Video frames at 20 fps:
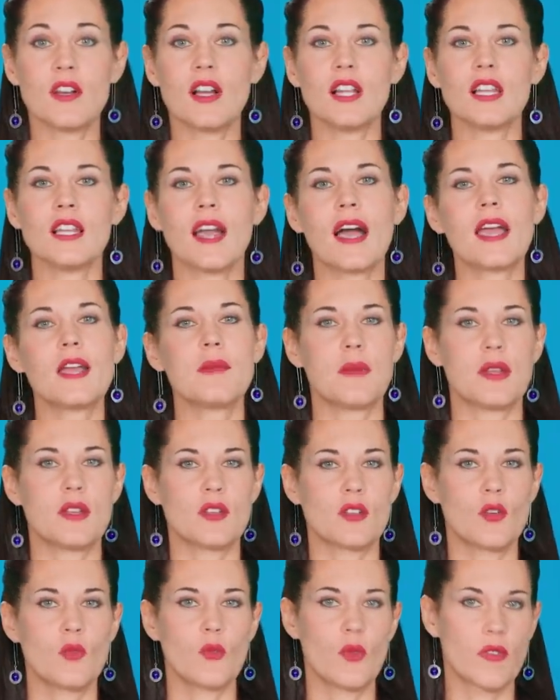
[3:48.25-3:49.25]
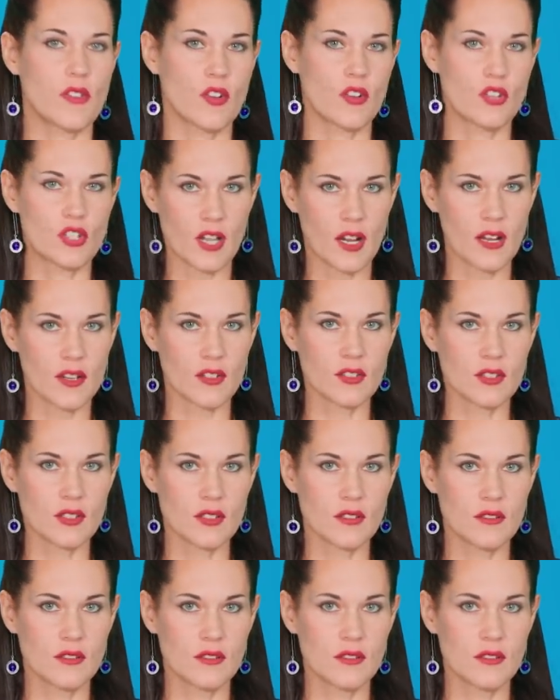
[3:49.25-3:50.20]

alignment with their child.